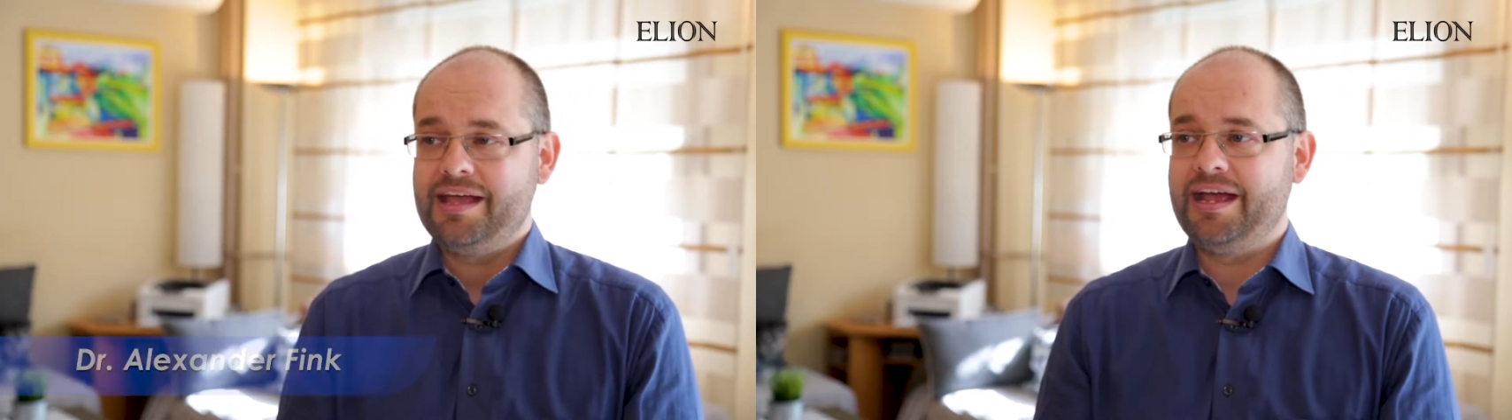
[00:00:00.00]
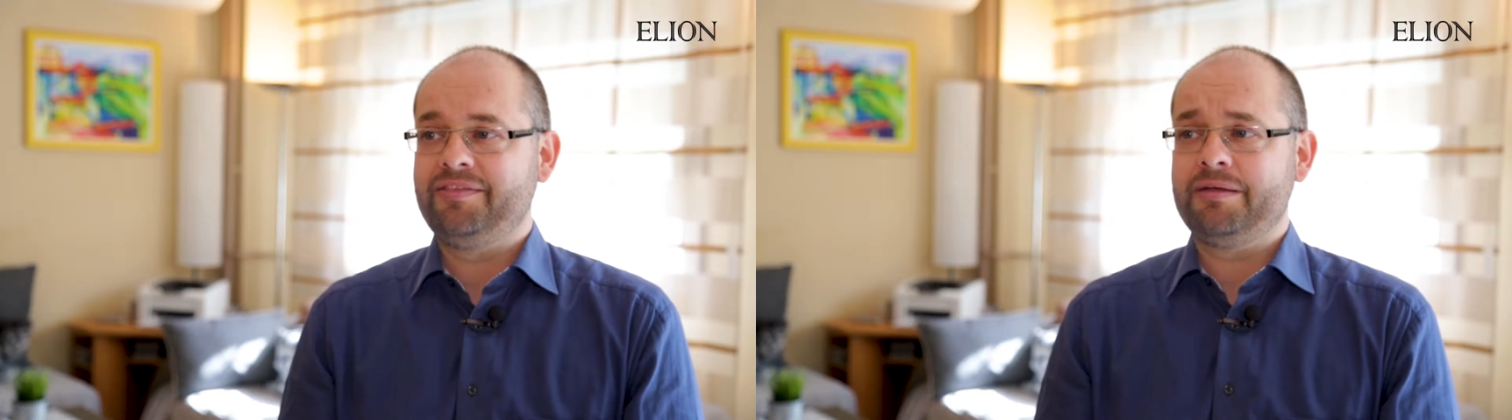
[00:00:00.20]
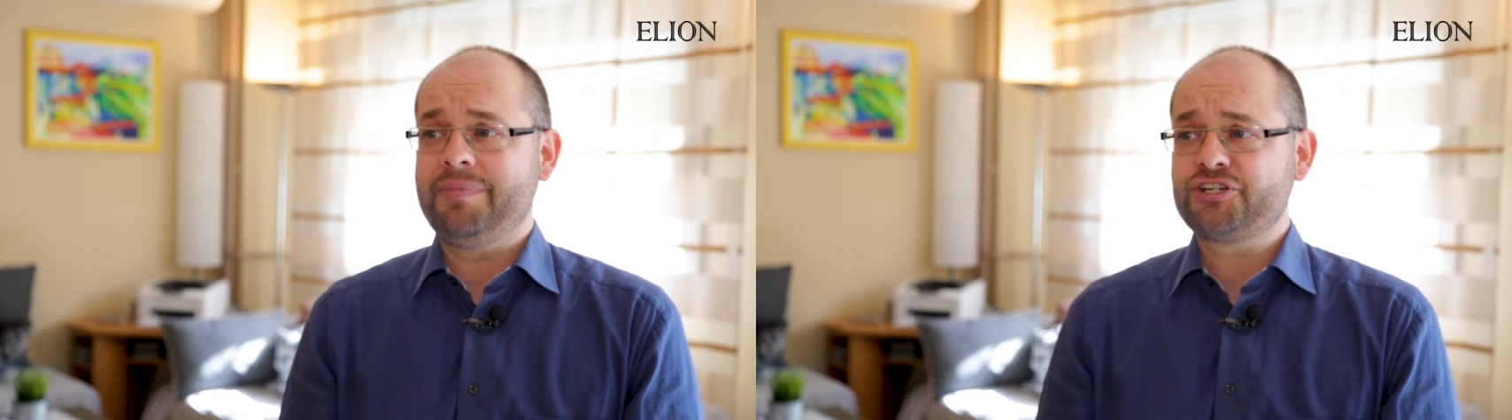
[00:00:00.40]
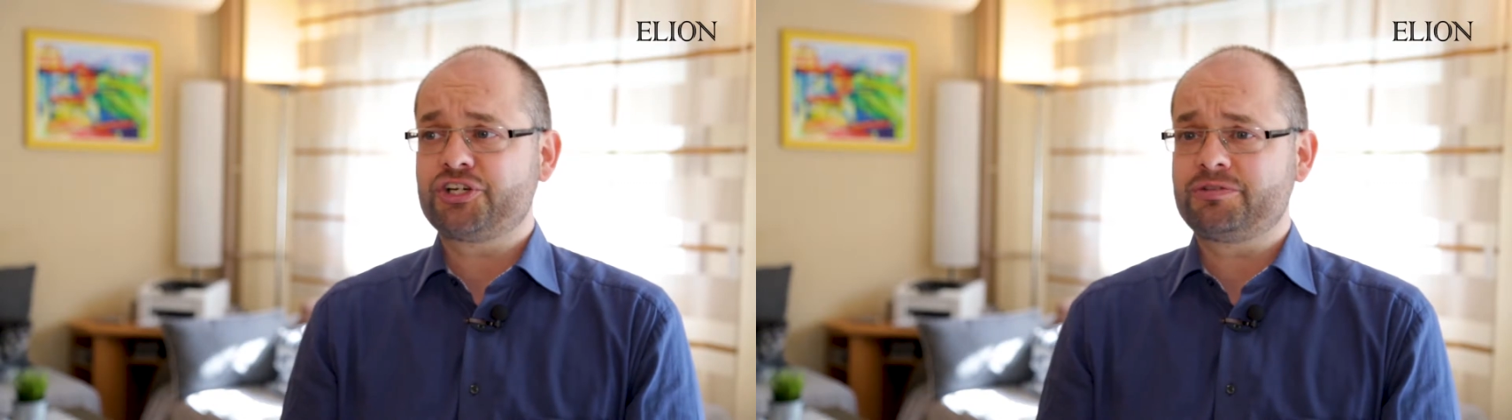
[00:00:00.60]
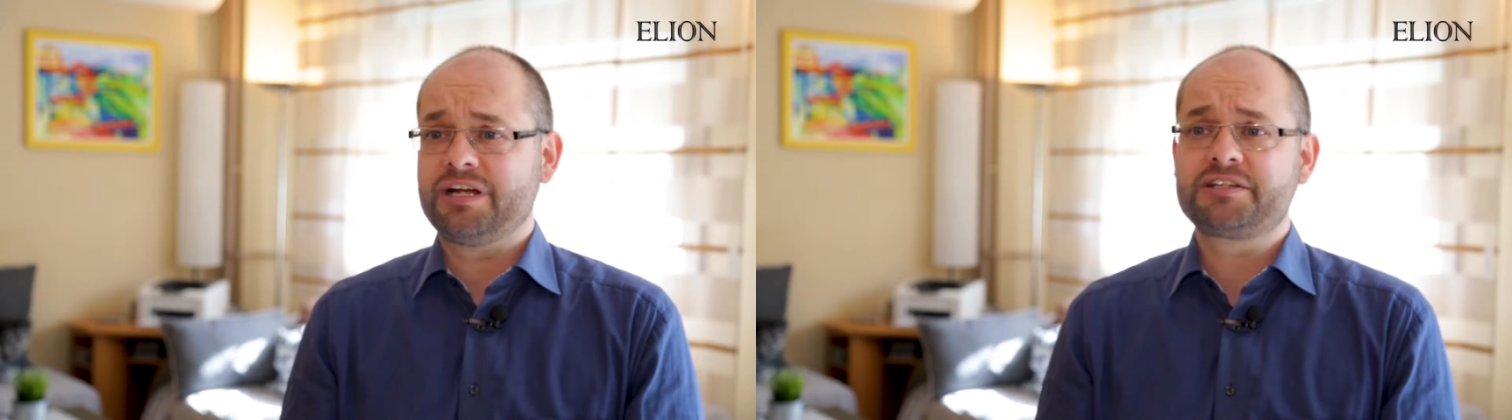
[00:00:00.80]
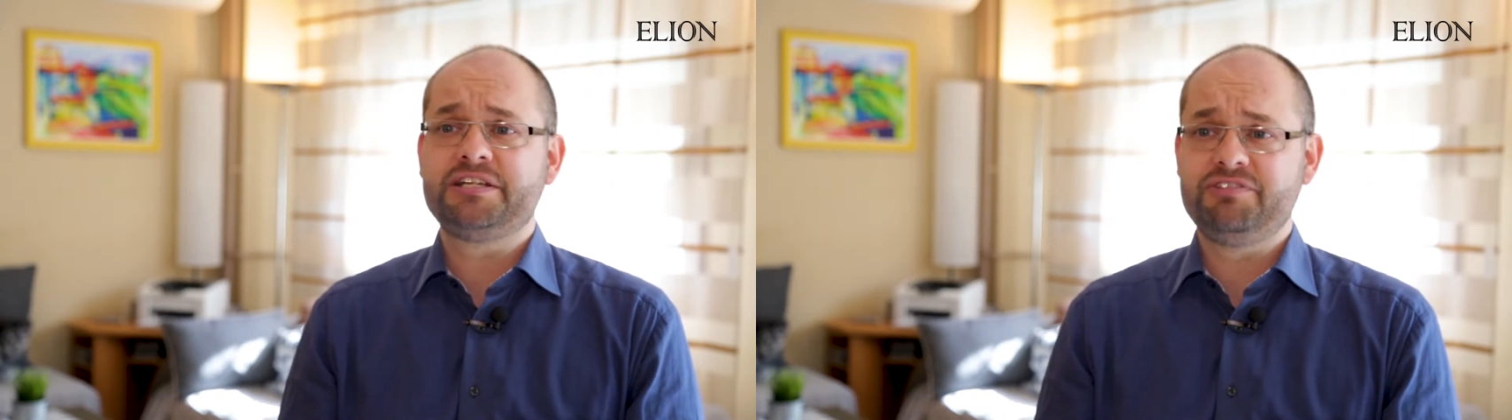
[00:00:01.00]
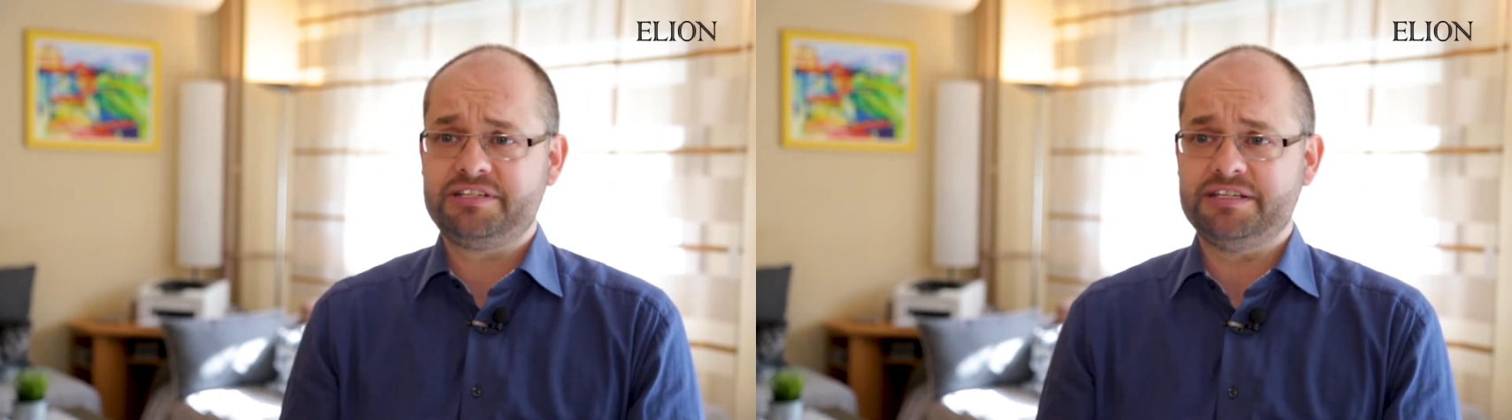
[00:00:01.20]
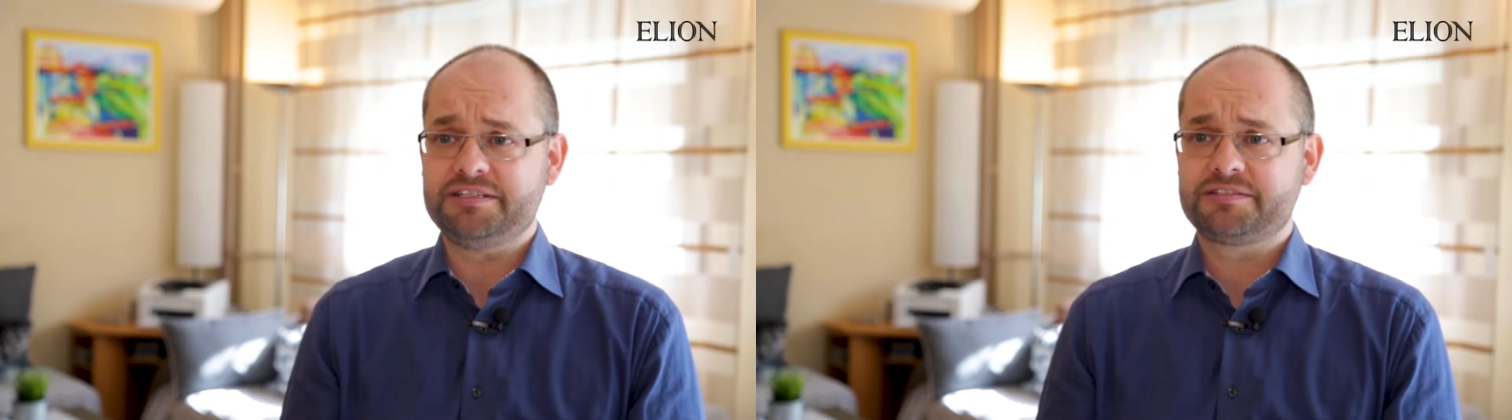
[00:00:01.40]
And they measure
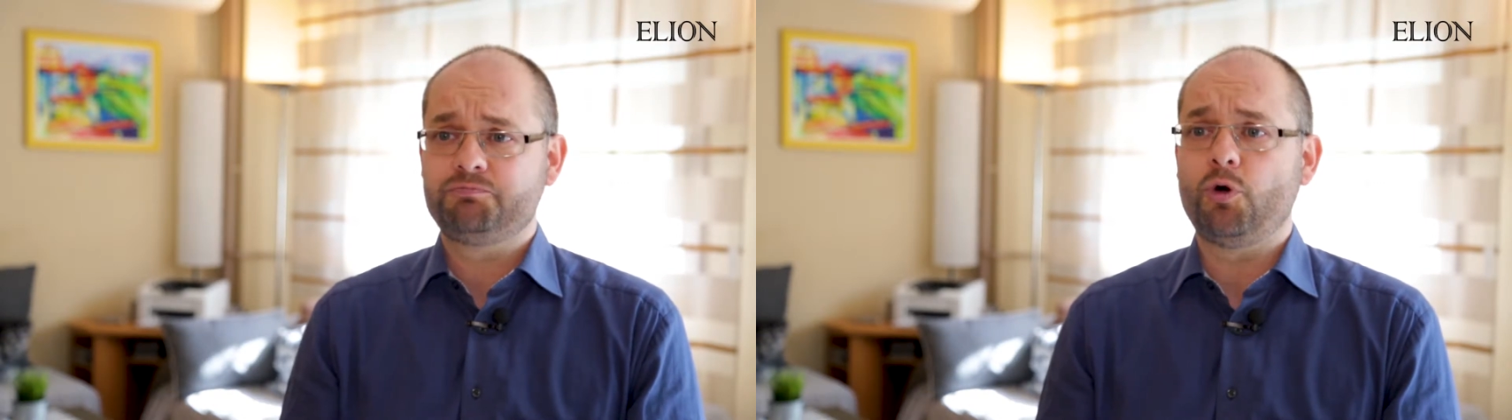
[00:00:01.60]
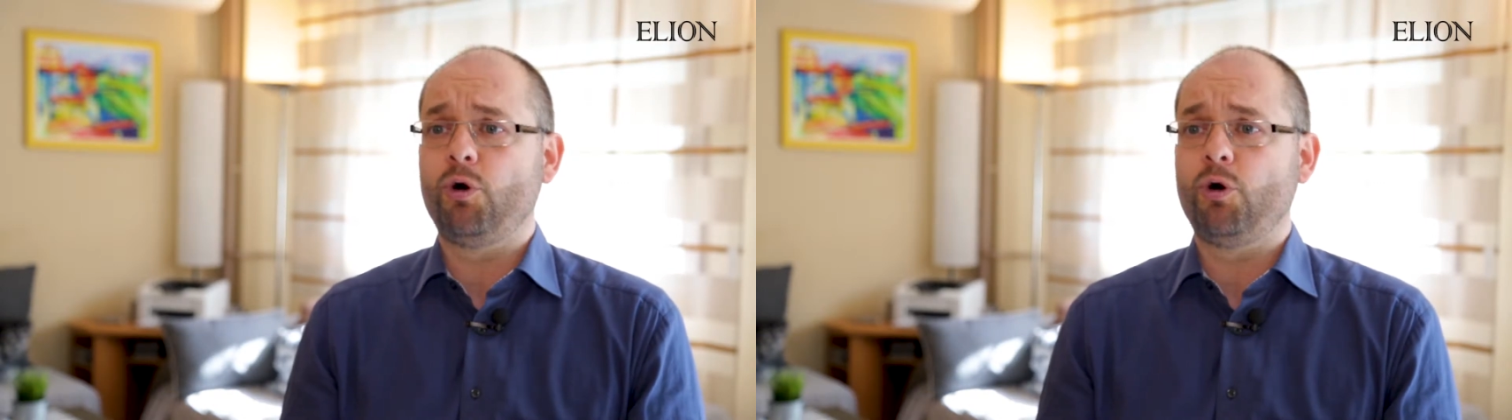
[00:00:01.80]
activities,